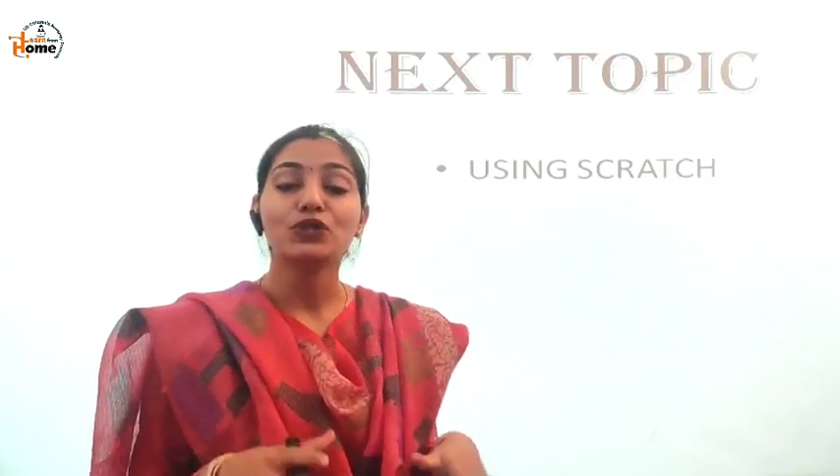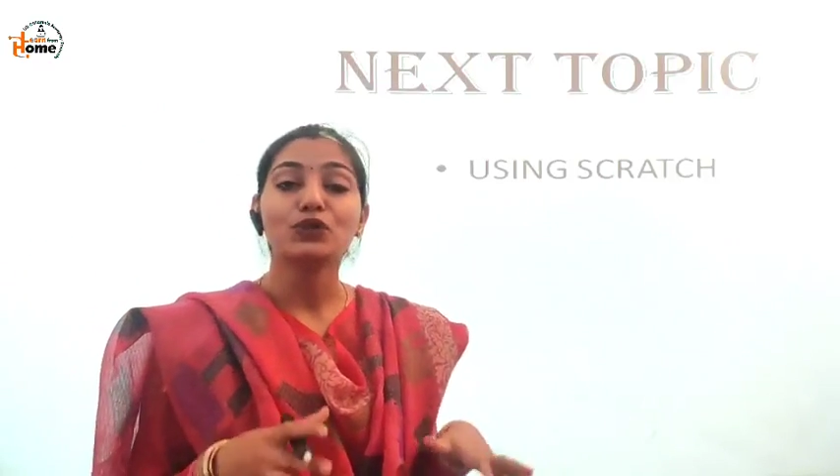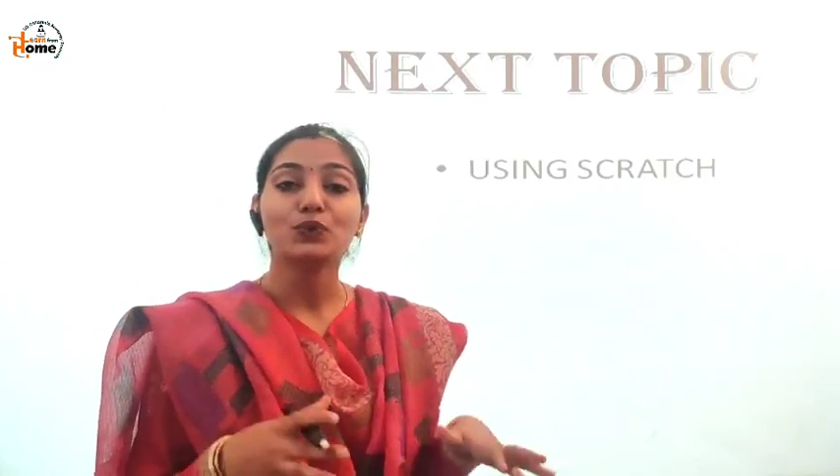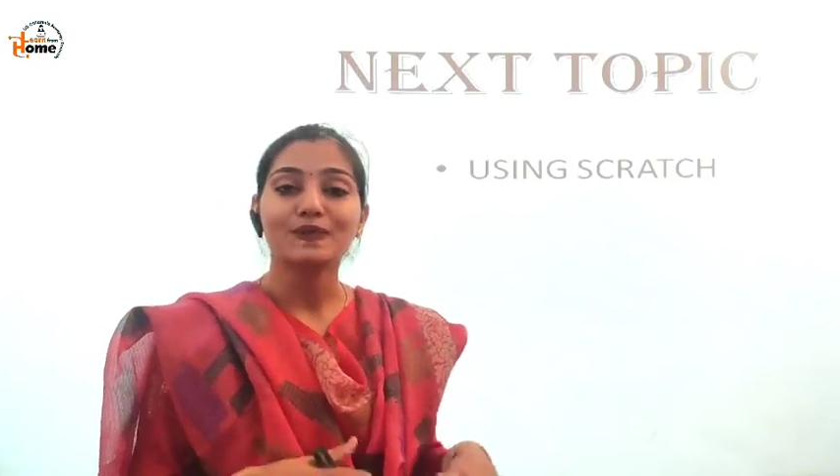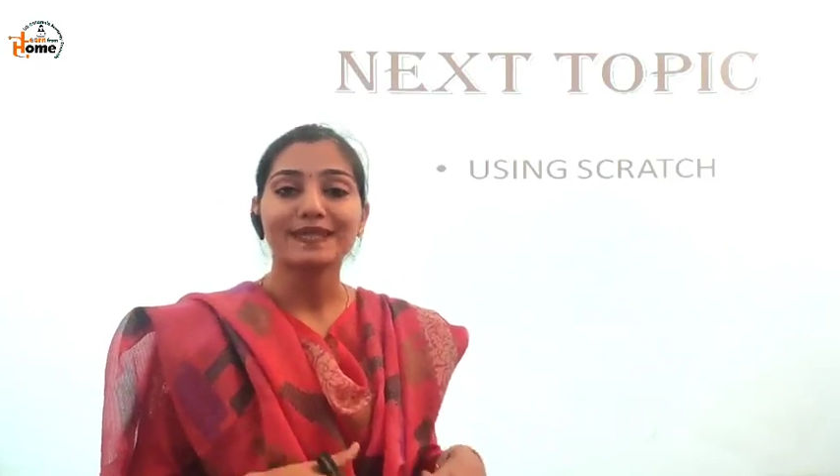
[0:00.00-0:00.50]

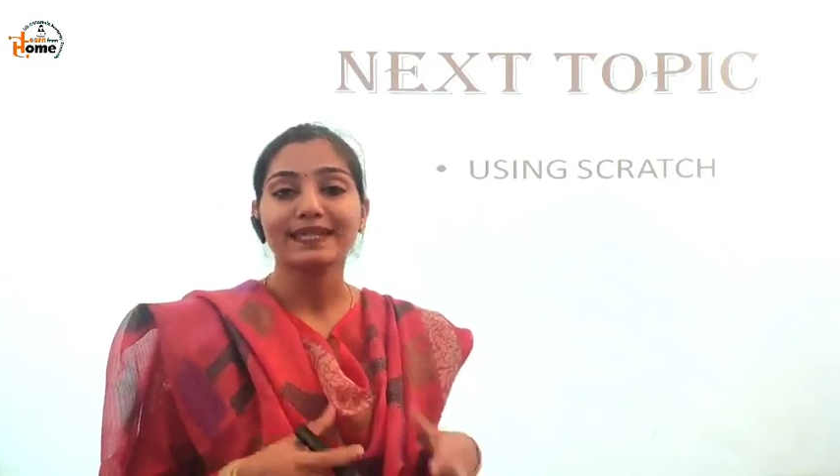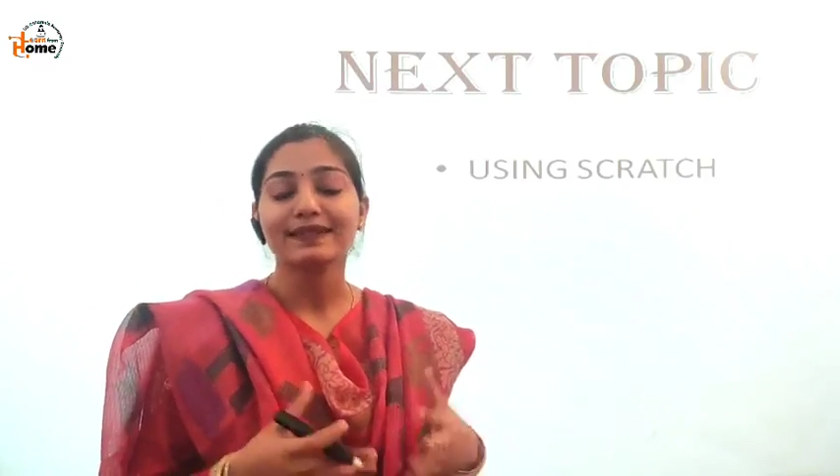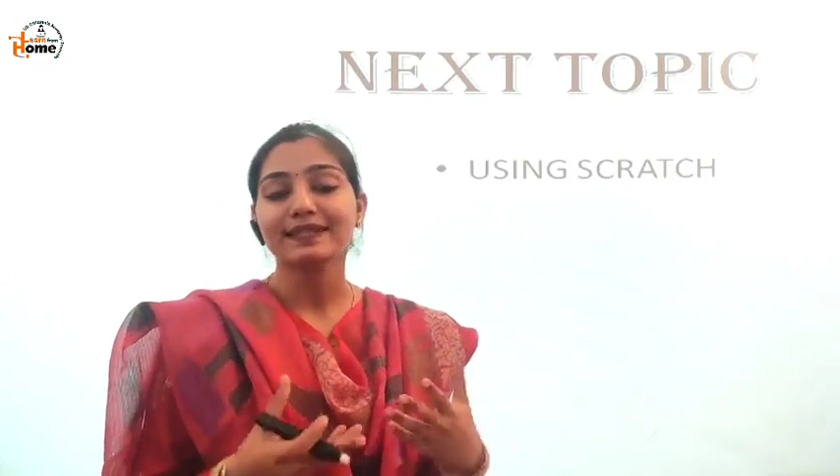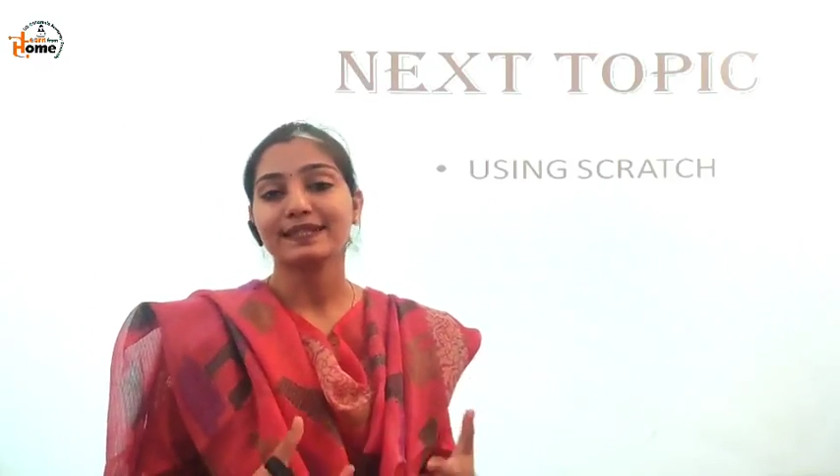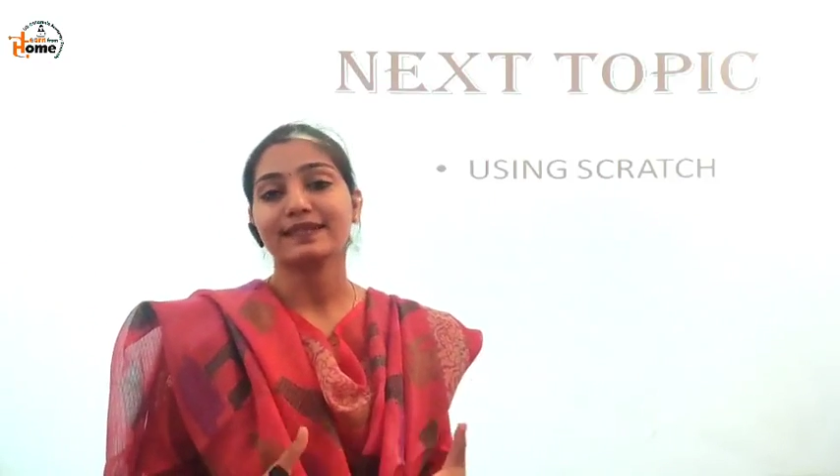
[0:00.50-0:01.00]
using
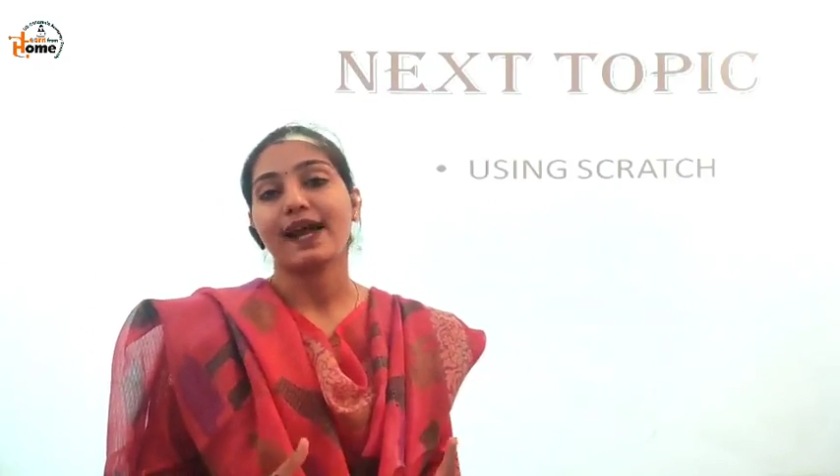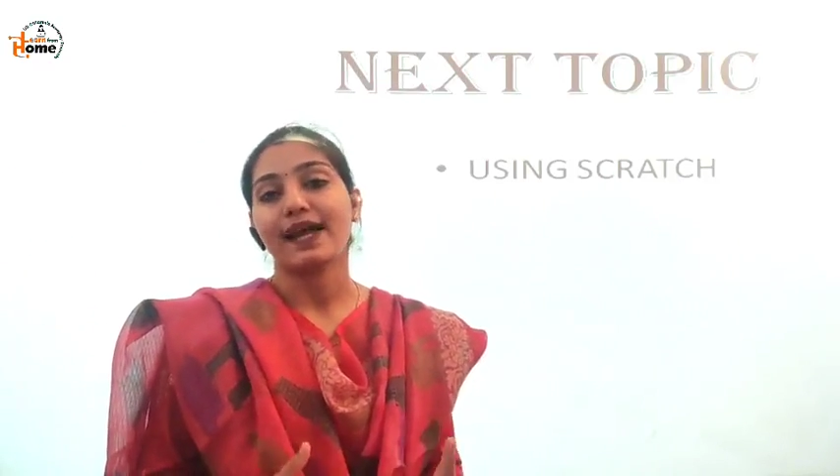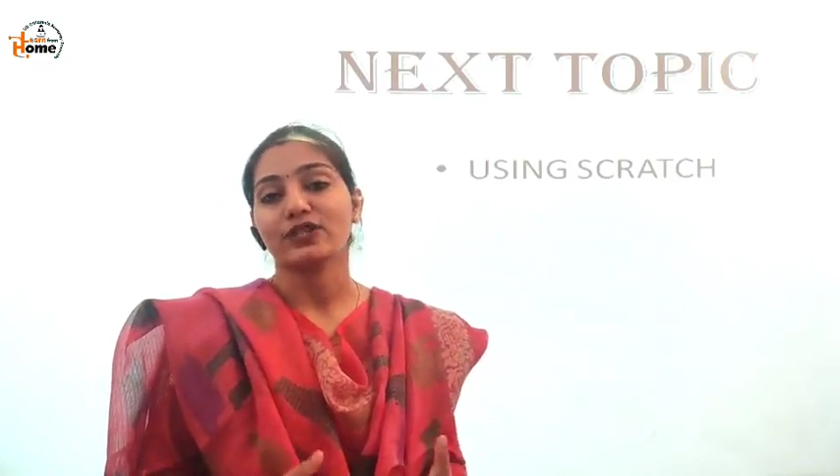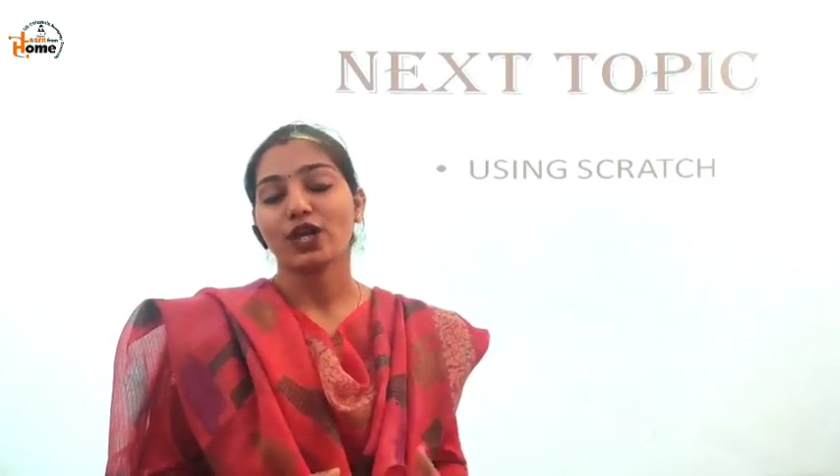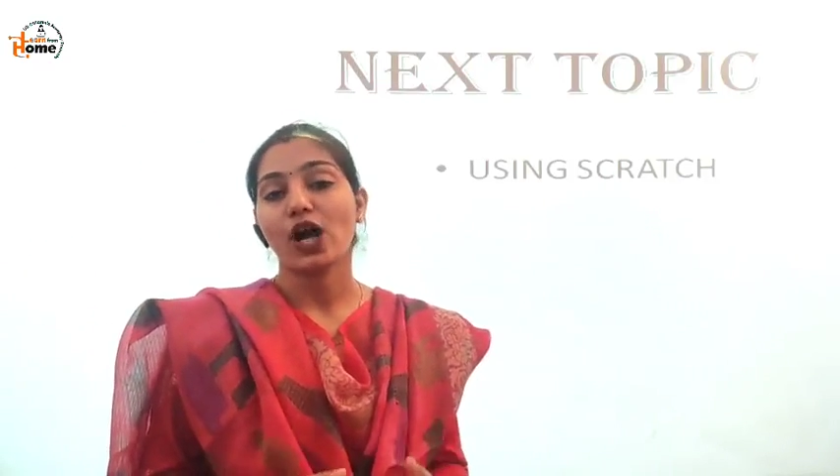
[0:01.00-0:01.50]
the Scratch.